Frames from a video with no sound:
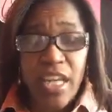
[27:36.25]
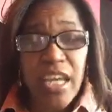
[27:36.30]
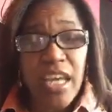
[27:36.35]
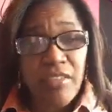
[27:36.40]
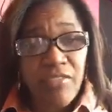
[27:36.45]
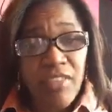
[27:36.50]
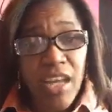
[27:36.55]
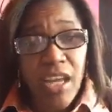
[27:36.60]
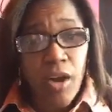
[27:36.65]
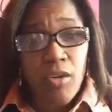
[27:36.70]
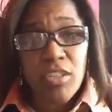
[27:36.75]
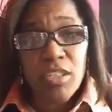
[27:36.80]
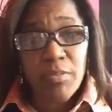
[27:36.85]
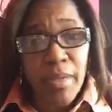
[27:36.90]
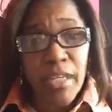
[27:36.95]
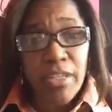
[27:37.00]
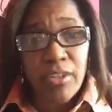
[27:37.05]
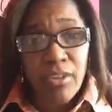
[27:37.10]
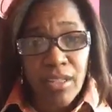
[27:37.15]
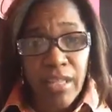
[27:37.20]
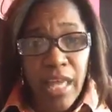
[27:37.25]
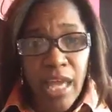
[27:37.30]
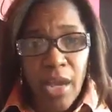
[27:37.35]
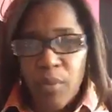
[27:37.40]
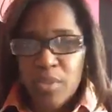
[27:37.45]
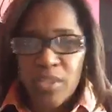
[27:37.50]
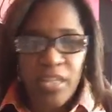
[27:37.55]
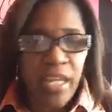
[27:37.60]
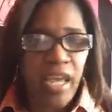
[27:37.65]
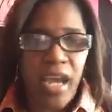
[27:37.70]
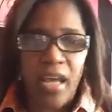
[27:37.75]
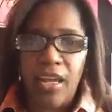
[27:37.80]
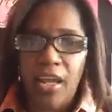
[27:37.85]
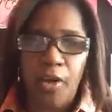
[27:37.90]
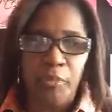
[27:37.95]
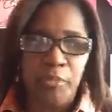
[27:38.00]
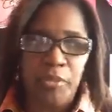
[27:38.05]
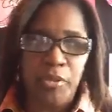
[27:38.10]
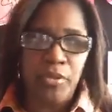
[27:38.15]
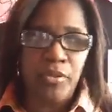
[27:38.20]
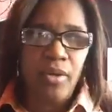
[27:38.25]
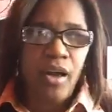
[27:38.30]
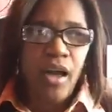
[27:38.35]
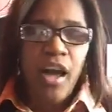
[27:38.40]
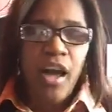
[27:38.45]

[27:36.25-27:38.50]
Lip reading: If they don't speak your language, they can't help you.